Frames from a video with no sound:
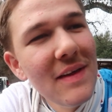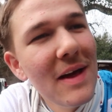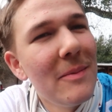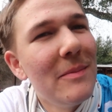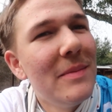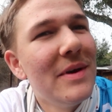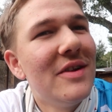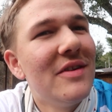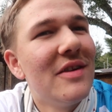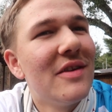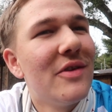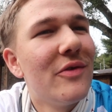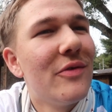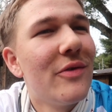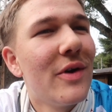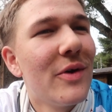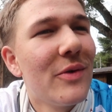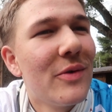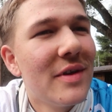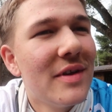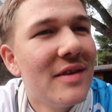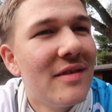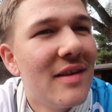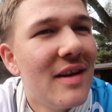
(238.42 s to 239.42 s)
that bitch at the
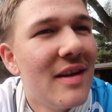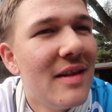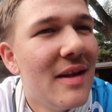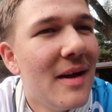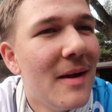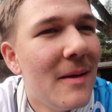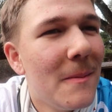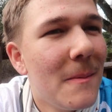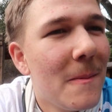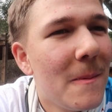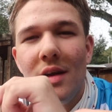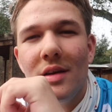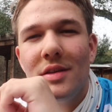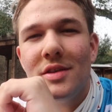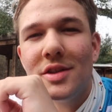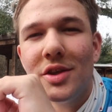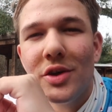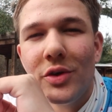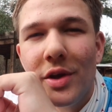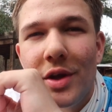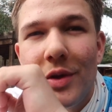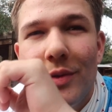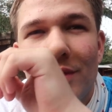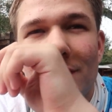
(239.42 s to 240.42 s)
front really said that.
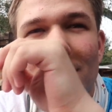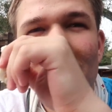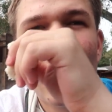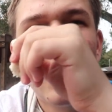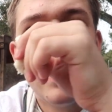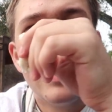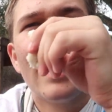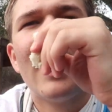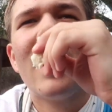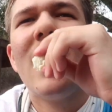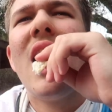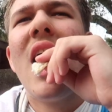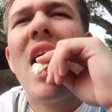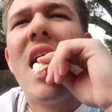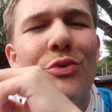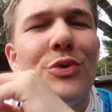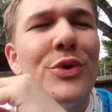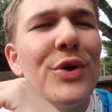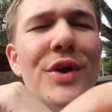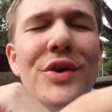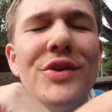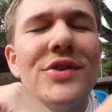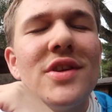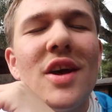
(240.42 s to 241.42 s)
So he was like, he
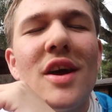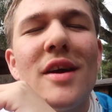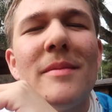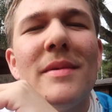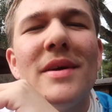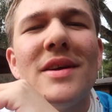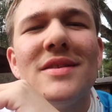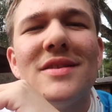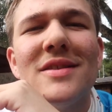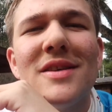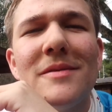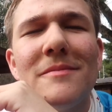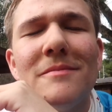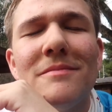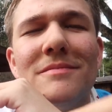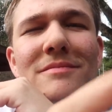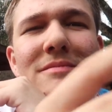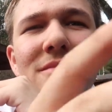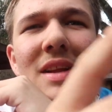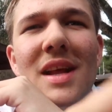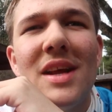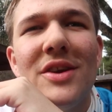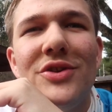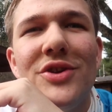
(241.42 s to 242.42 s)
was talking about
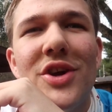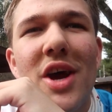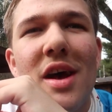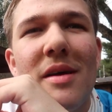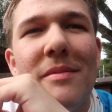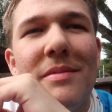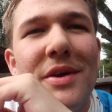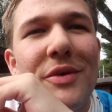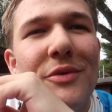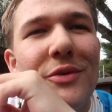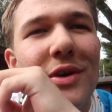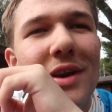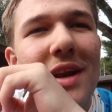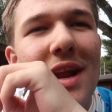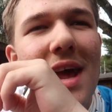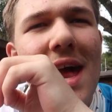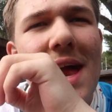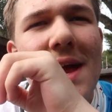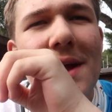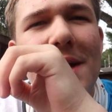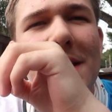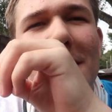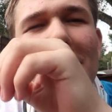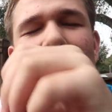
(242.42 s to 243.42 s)
a job he worked at,
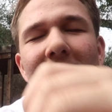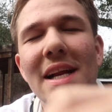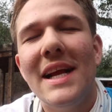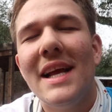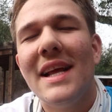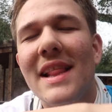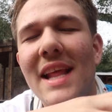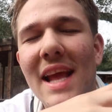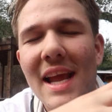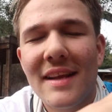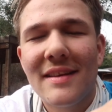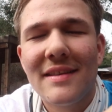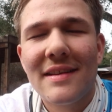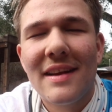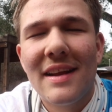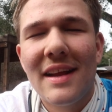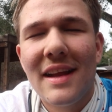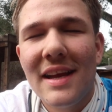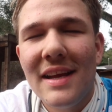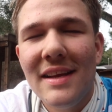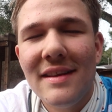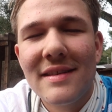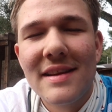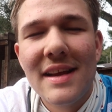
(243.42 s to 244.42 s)
and they said,
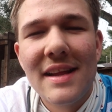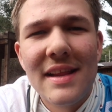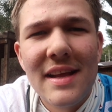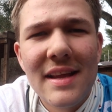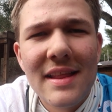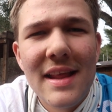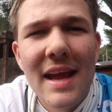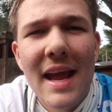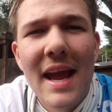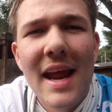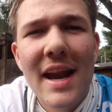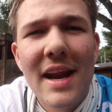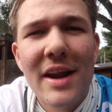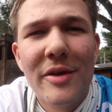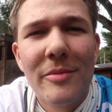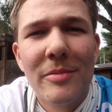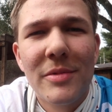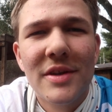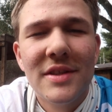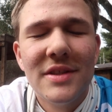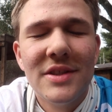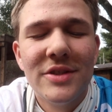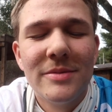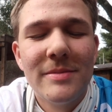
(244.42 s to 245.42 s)
he said that they hated him
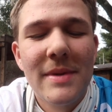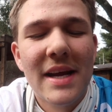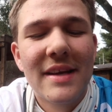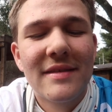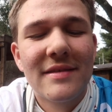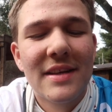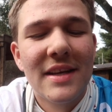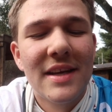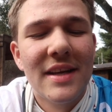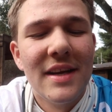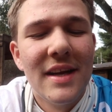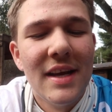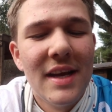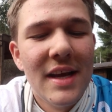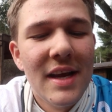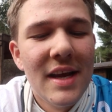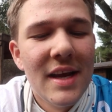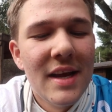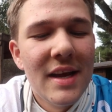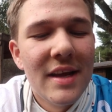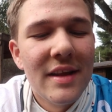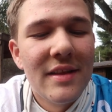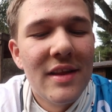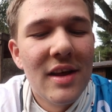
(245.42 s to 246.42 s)
because he was Mexican.
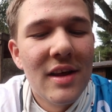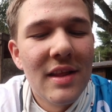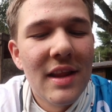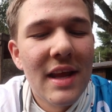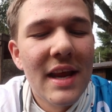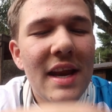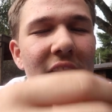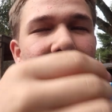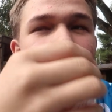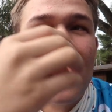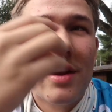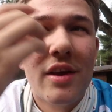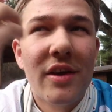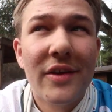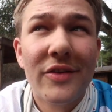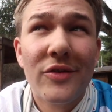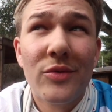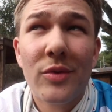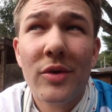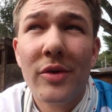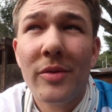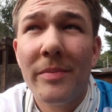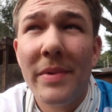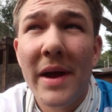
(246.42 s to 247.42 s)
The lady, because
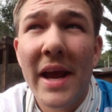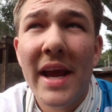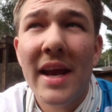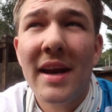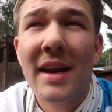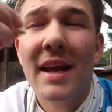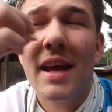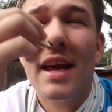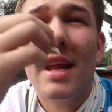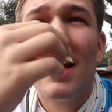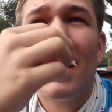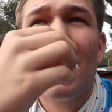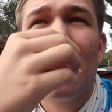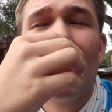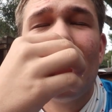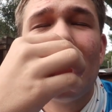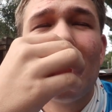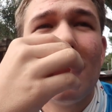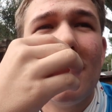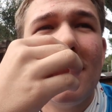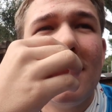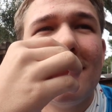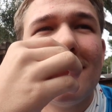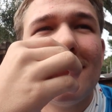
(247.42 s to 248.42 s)
we're paying to get in this
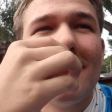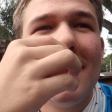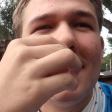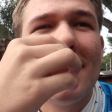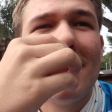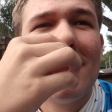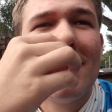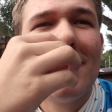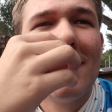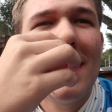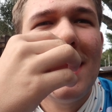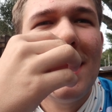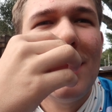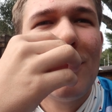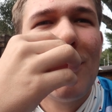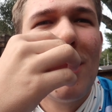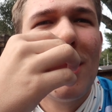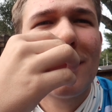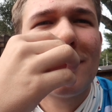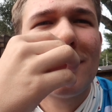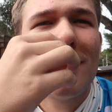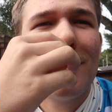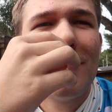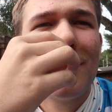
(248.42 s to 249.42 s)
place, and the lady
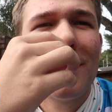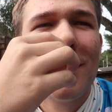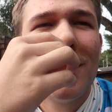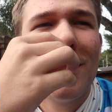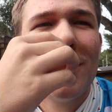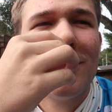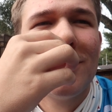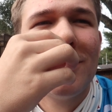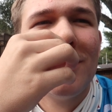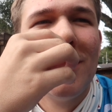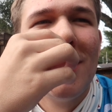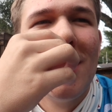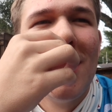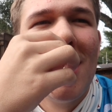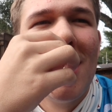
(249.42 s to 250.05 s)
walks up and goes,